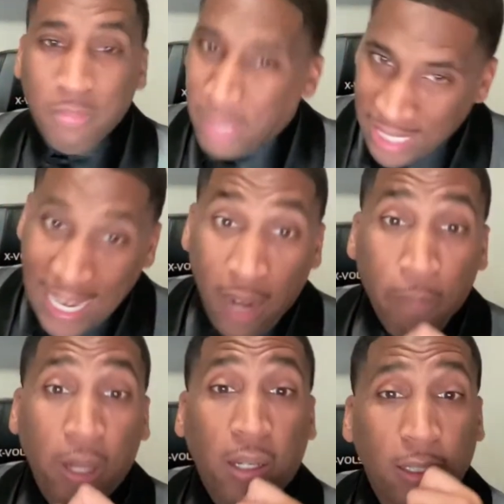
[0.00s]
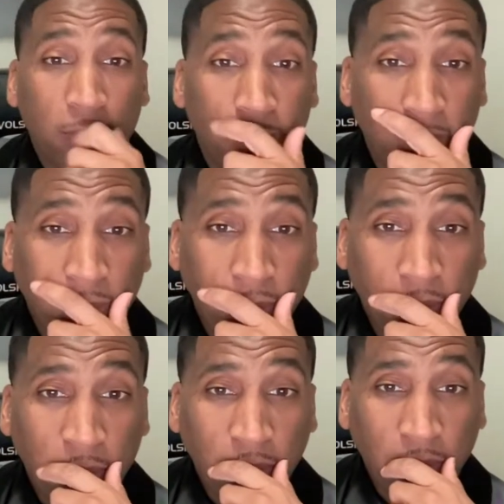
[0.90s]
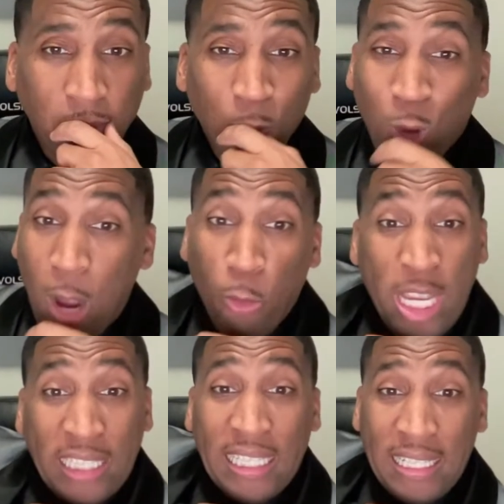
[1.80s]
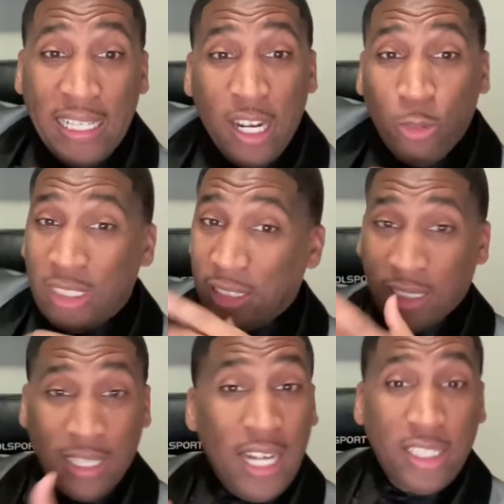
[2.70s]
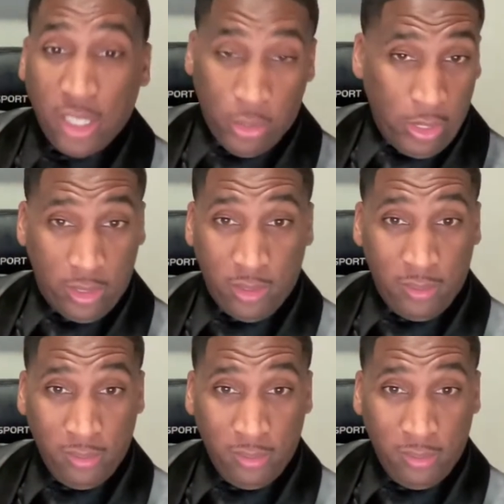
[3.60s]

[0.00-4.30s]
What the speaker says: But he got a bond. While we sitting in there with just a gun charge